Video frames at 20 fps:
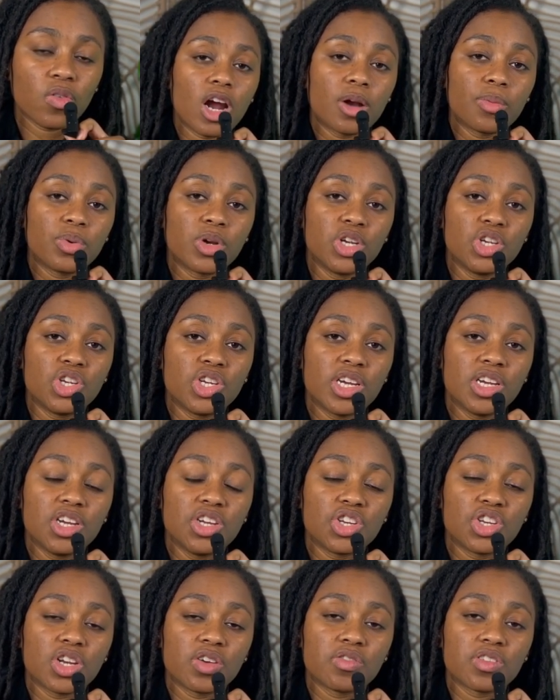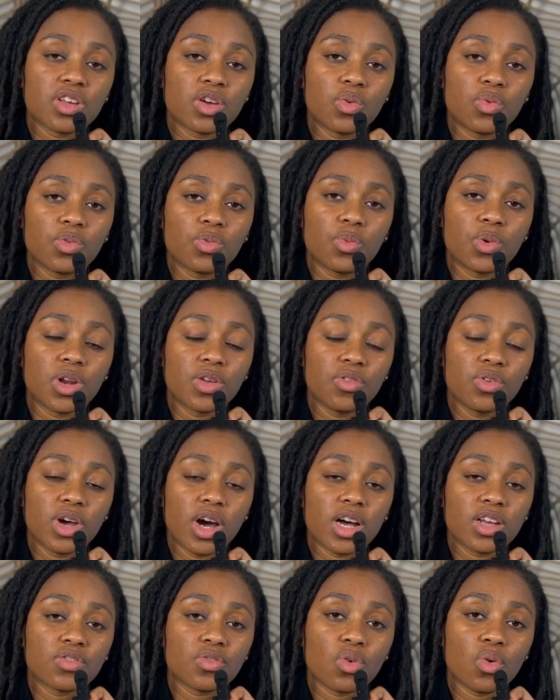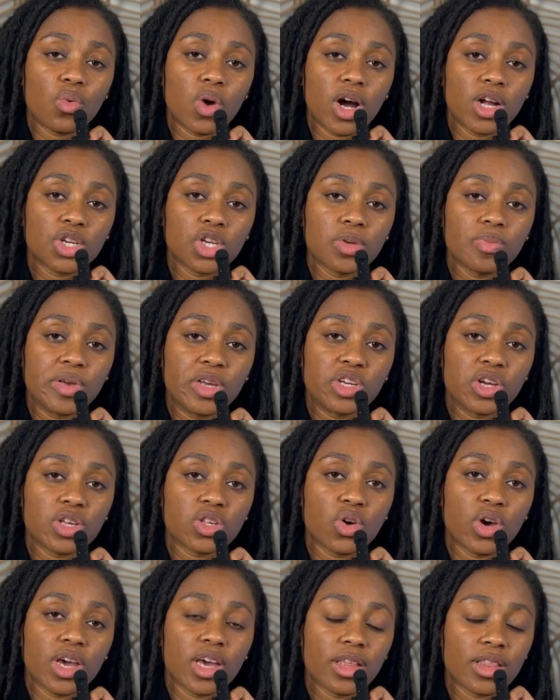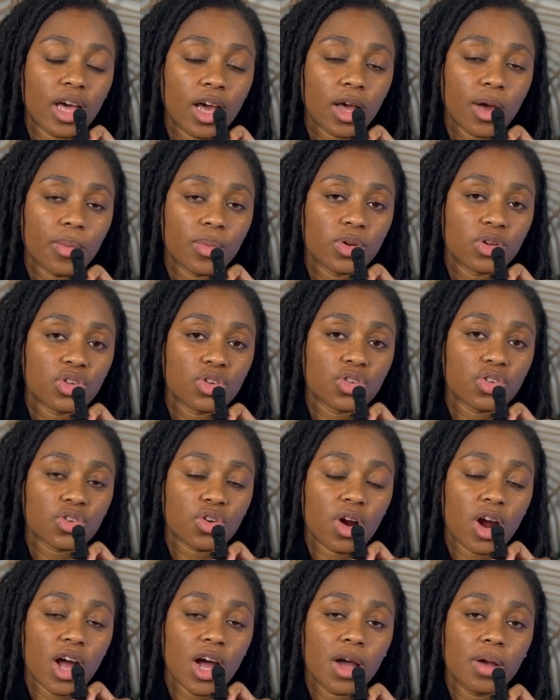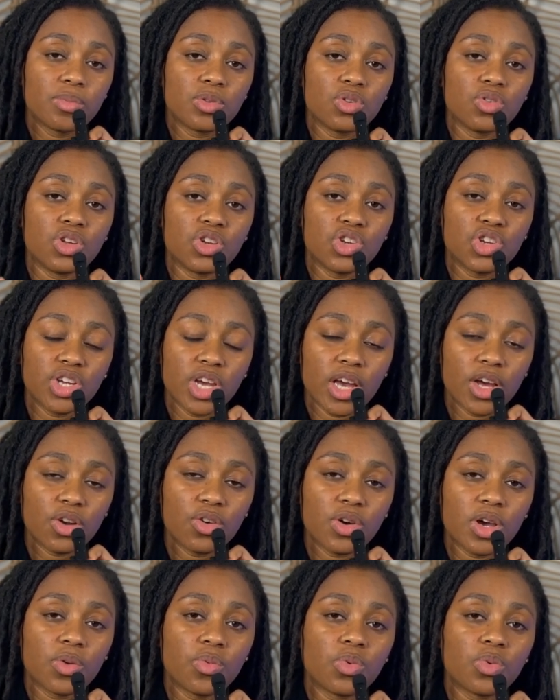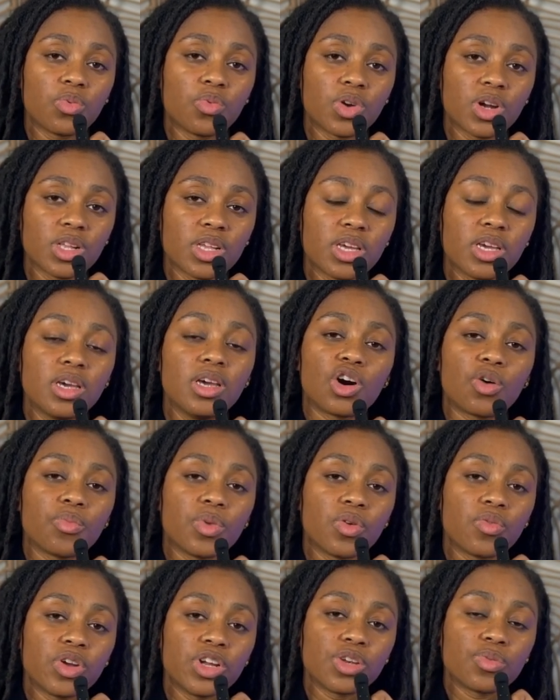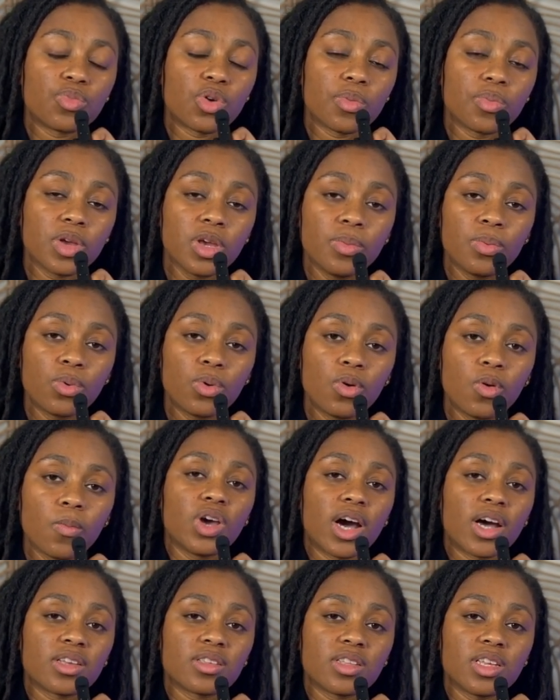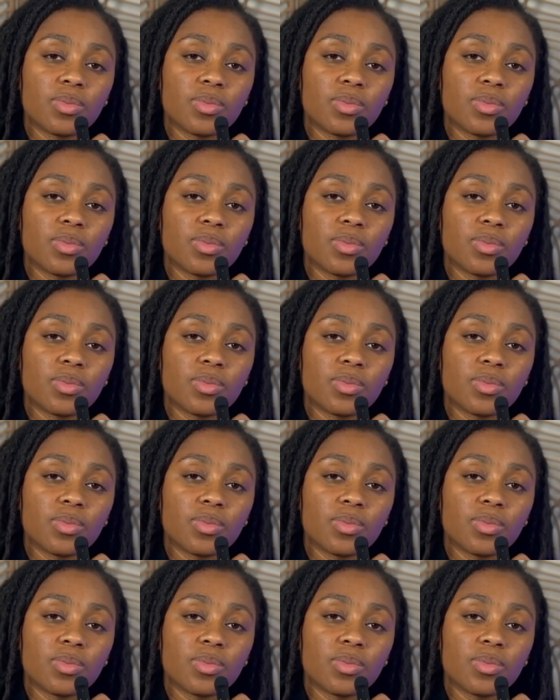I appreciate each and every single one of you guys for watching. Make sure you guys go ahead and like, comment, and subscribe to the channel. It will really help me reach more people. If you guys